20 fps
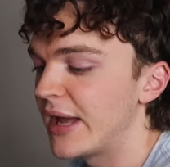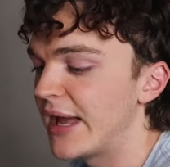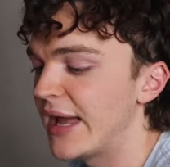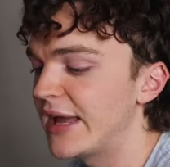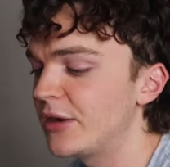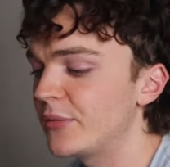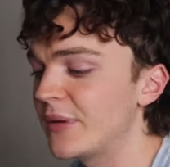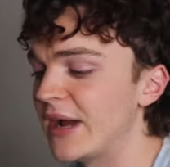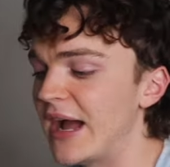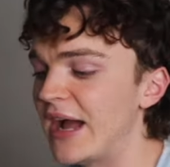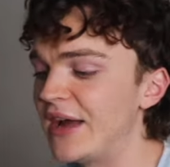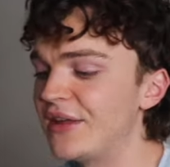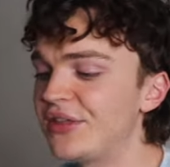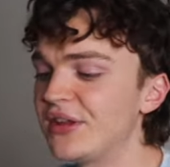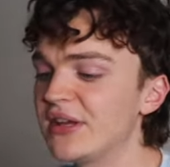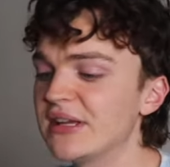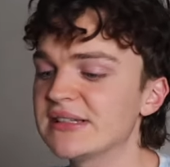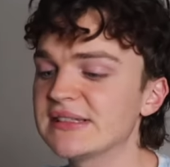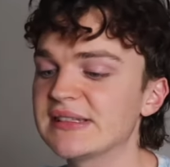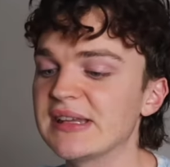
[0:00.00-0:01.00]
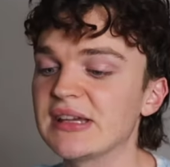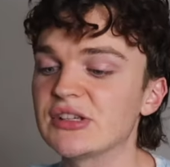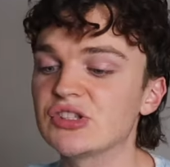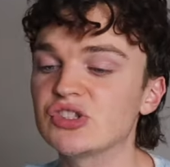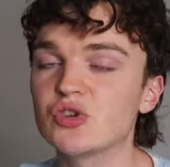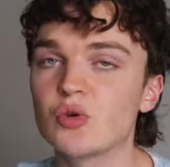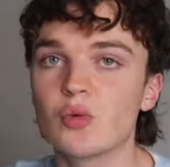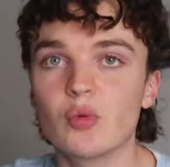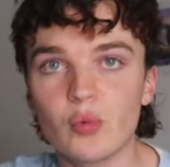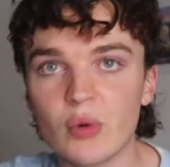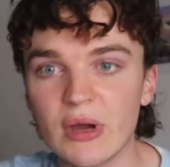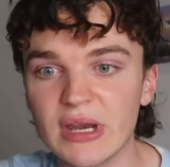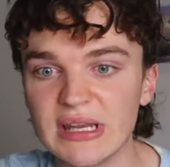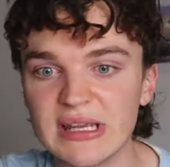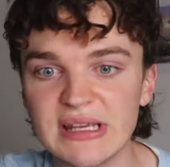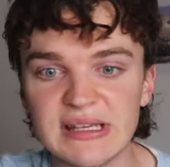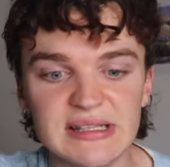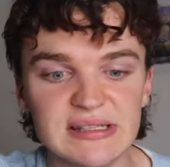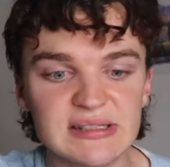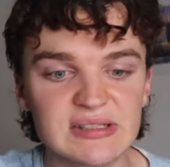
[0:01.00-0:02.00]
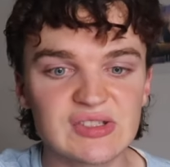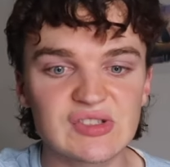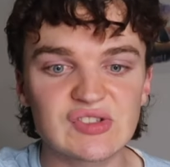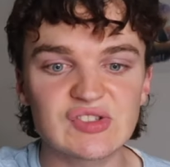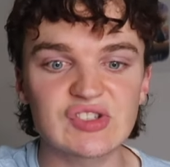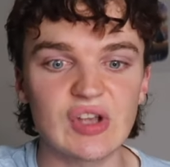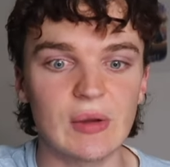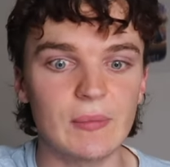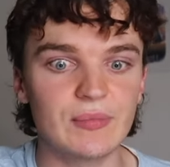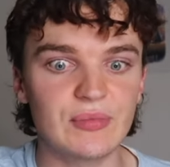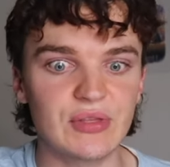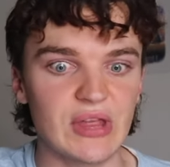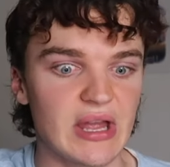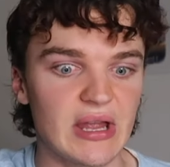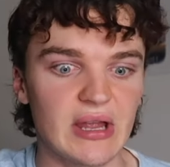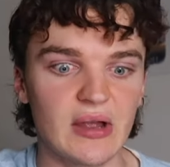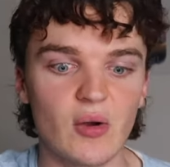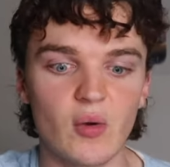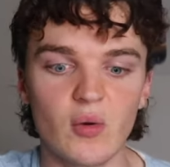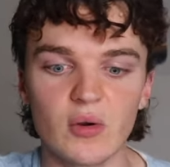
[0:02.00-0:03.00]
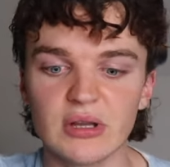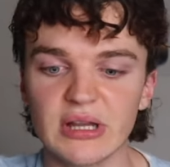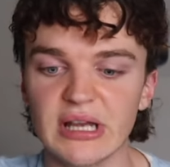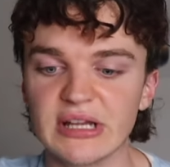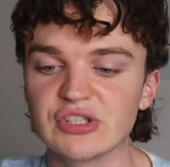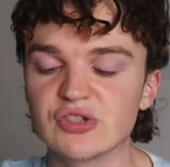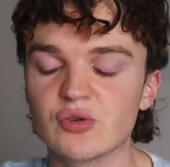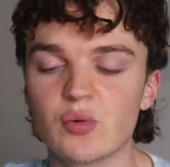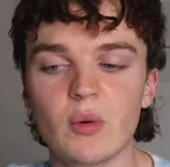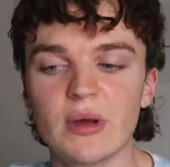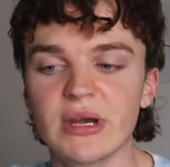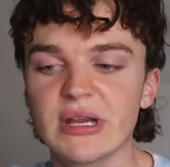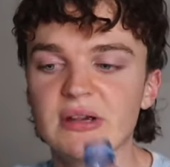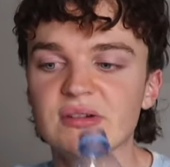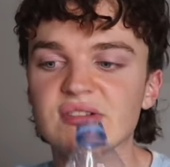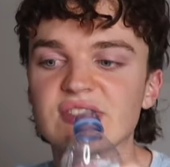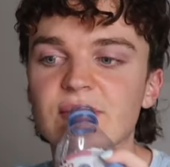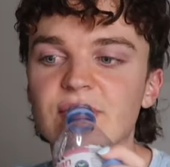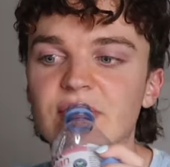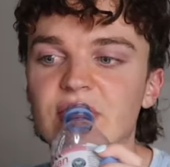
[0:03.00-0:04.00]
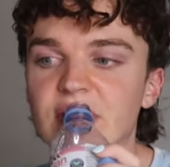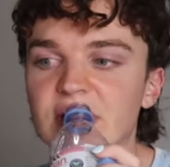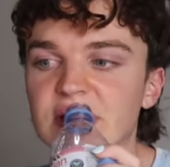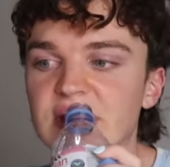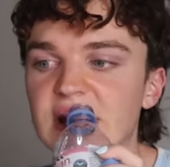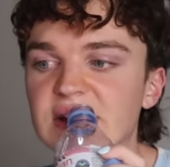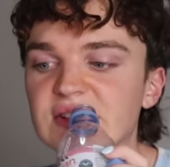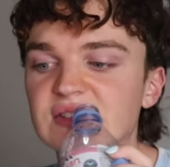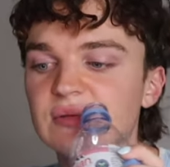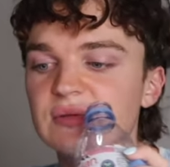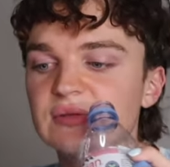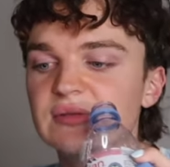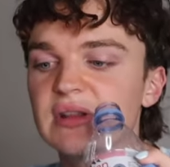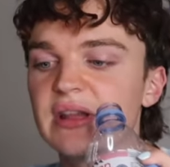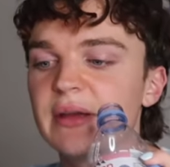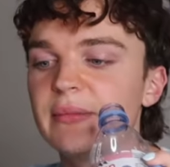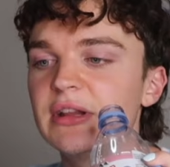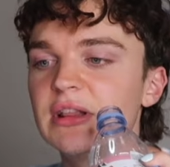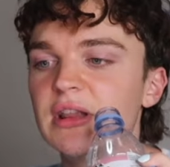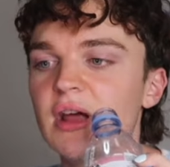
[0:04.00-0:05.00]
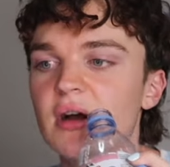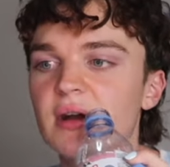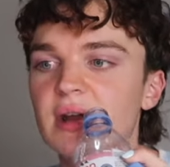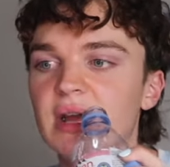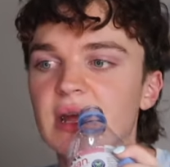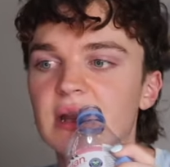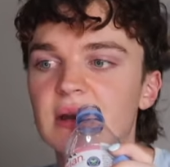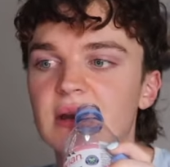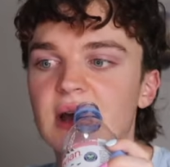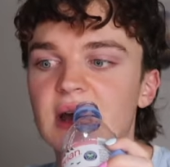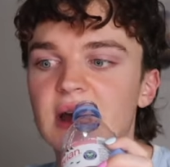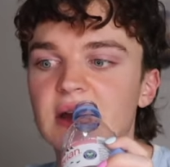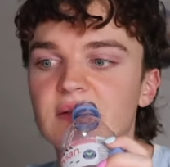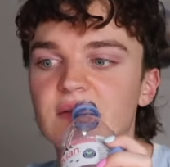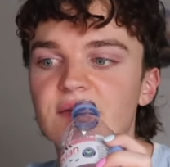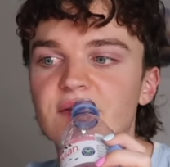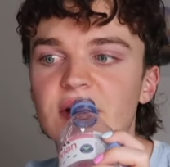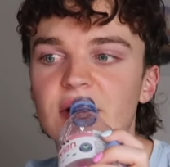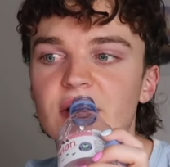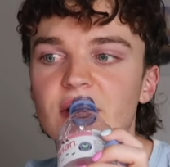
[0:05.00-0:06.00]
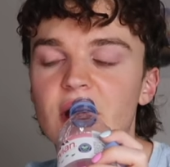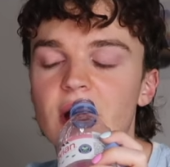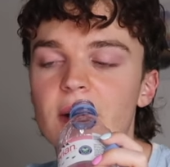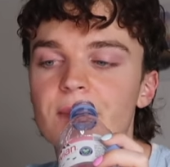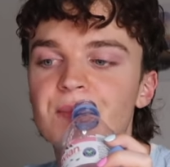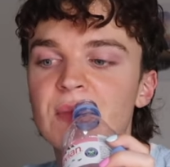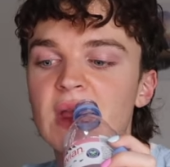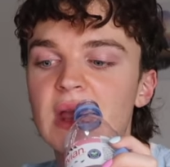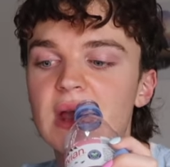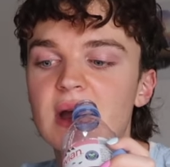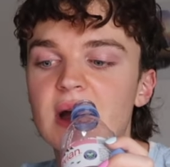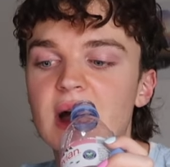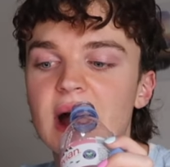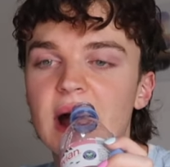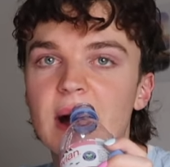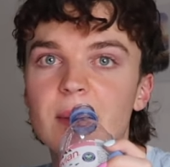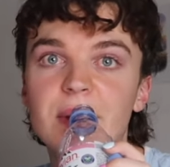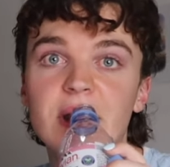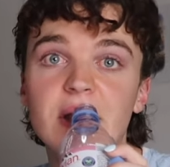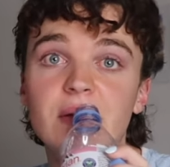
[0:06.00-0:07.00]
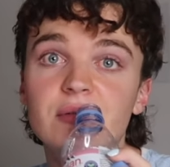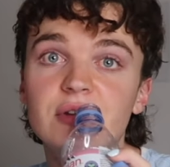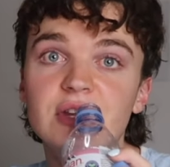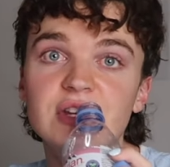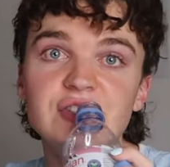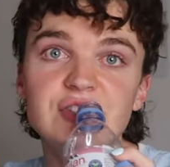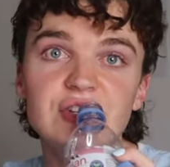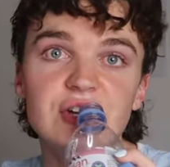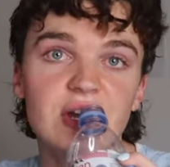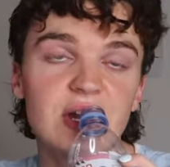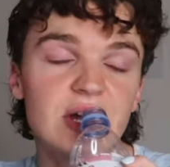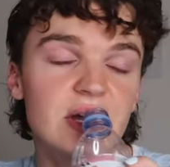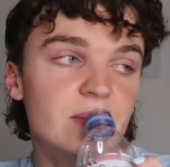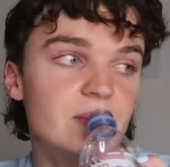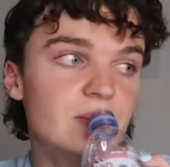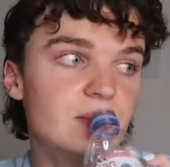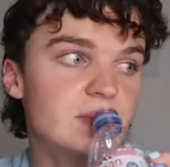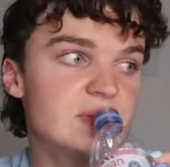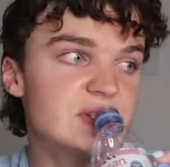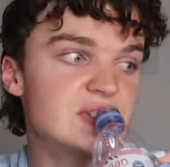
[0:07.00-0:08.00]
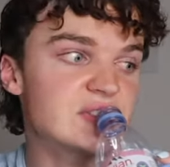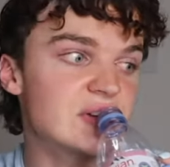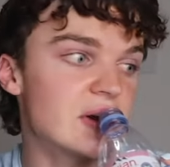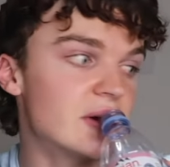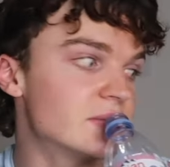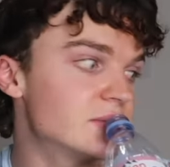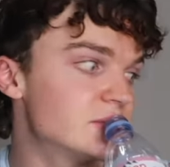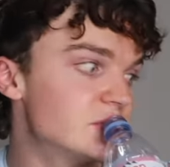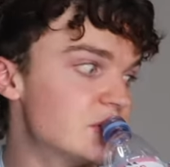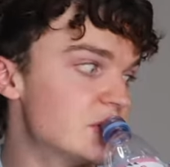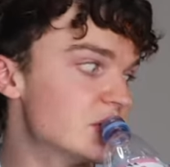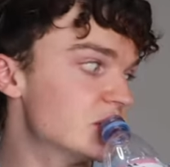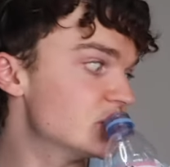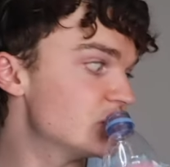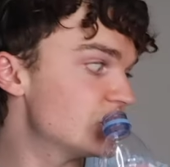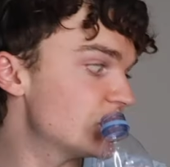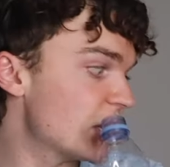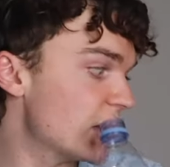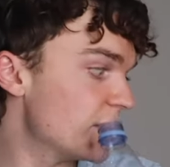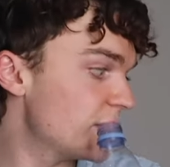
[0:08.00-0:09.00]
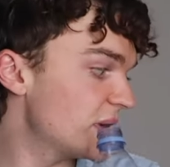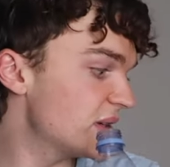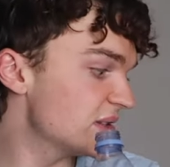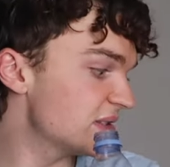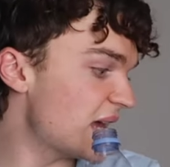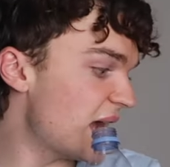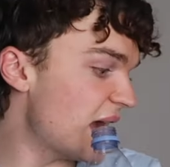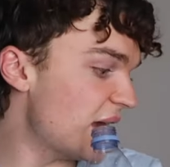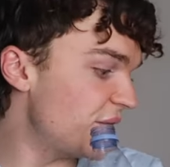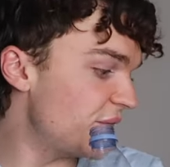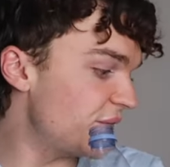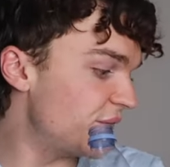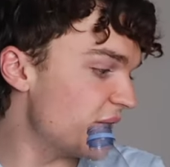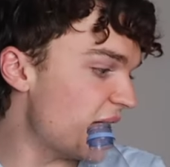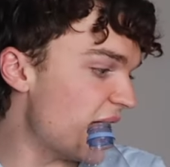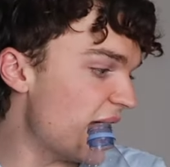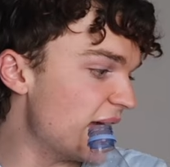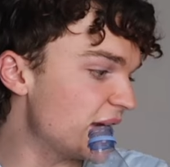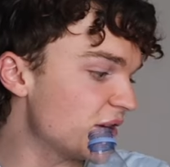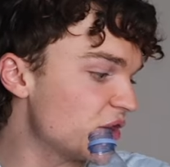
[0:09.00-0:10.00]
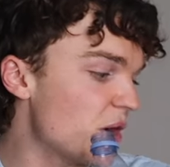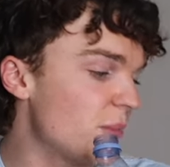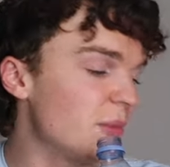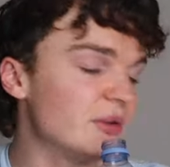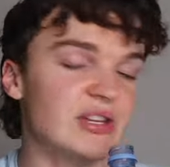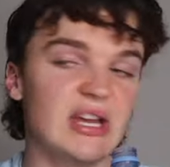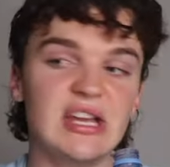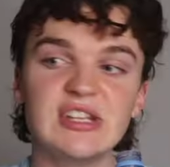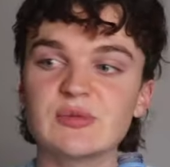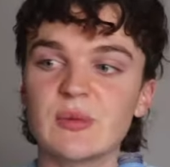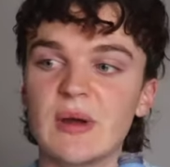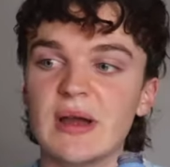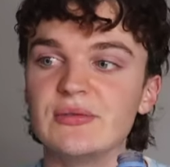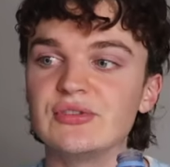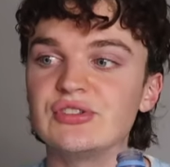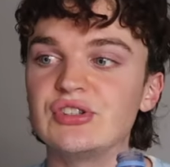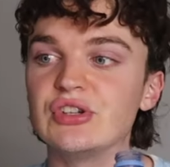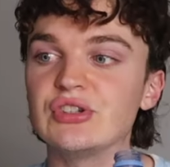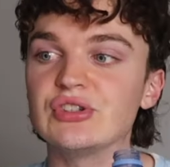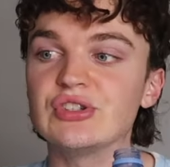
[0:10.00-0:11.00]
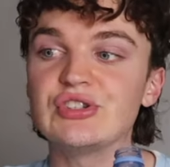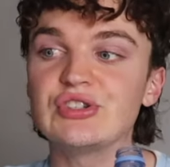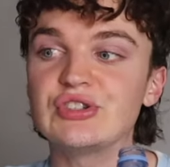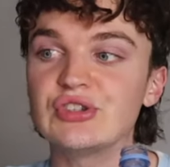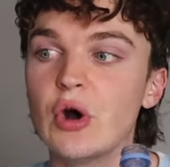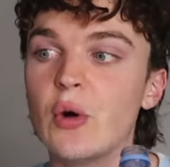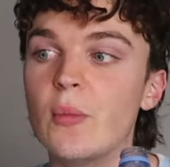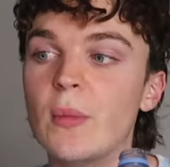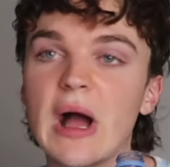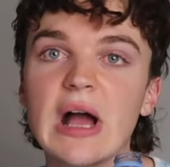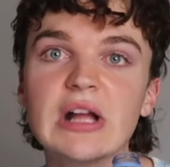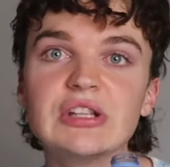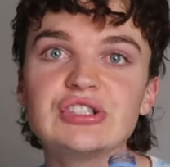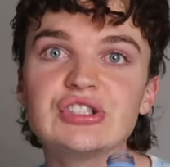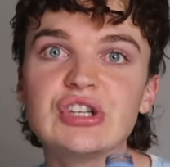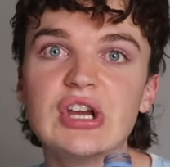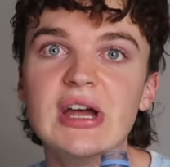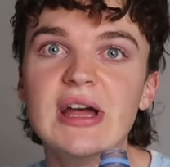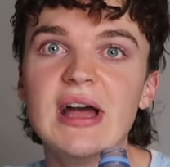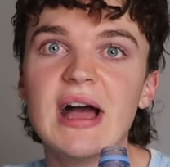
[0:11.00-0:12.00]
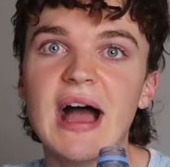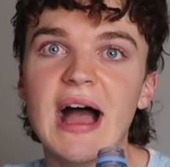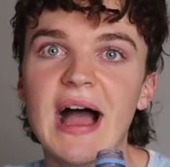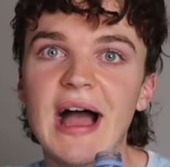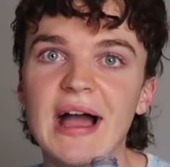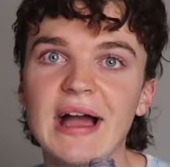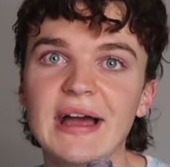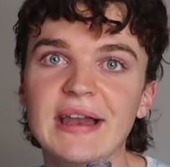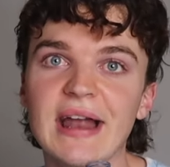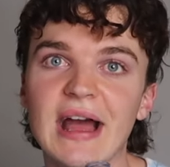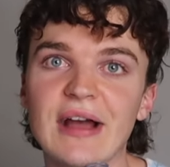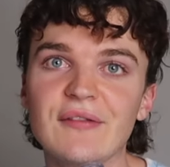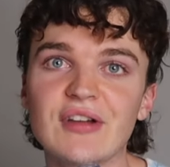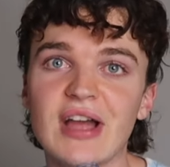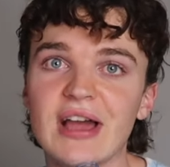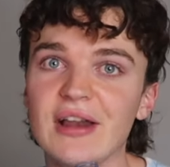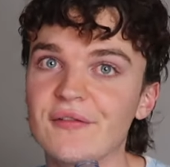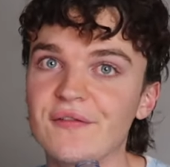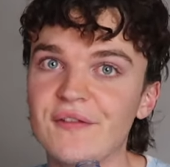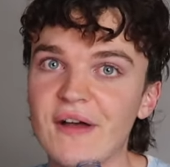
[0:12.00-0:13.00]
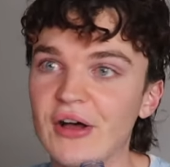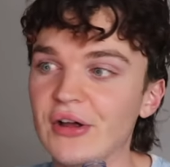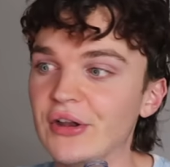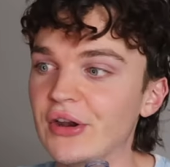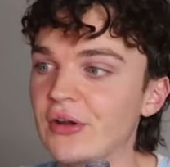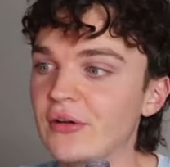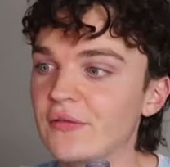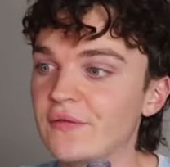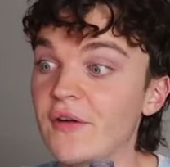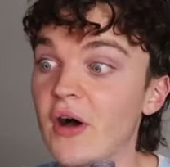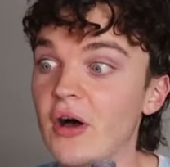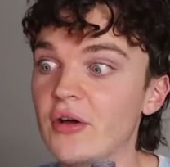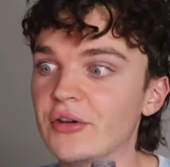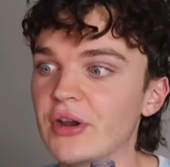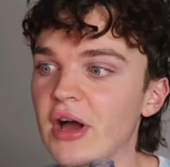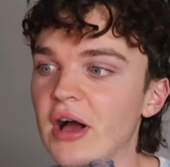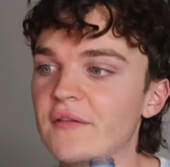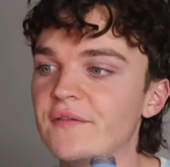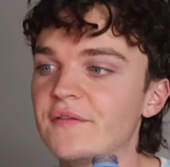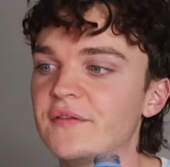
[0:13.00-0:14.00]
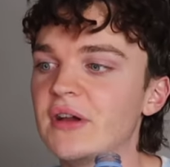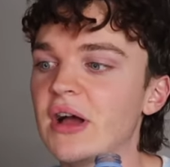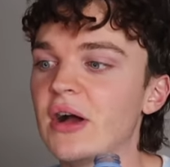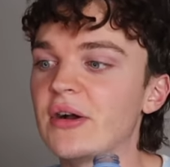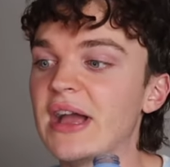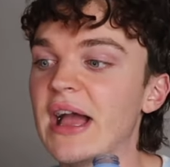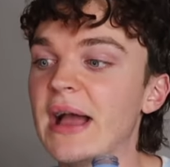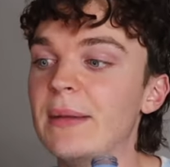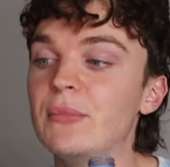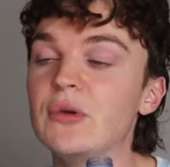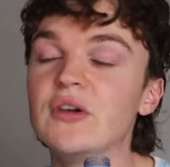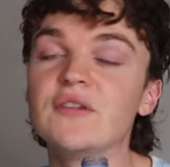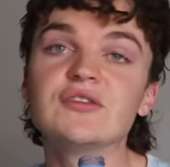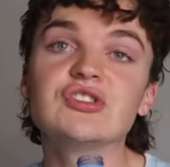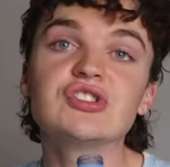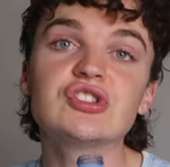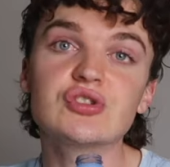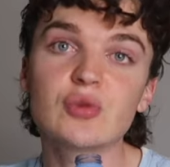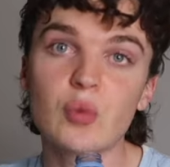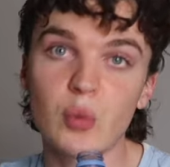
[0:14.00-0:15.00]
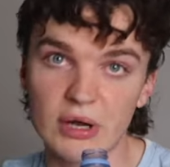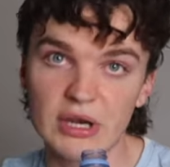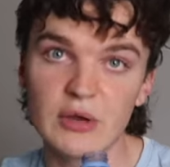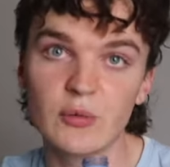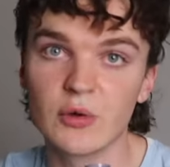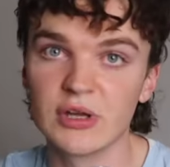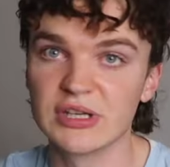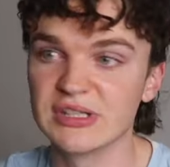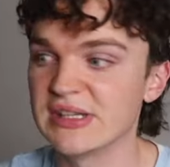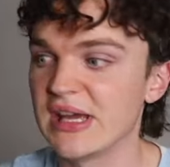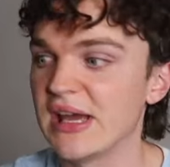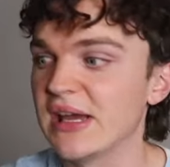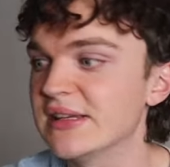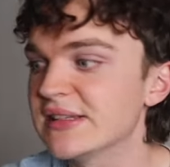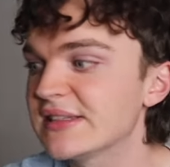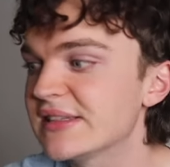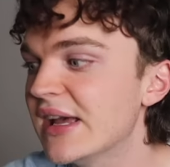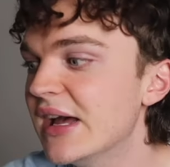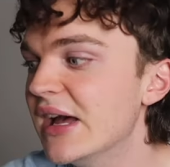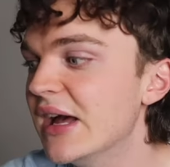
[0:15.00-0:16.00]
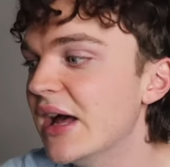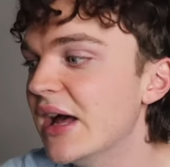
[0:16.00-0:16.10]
Anyway, I think it's like 20 something, or like 20 or something like that. So let me log in and figure out. But I really do gotta start doing shit, because I had a couple days where I was doing so much, and I've kind of fallen off. Okay, I'm moving 21 days.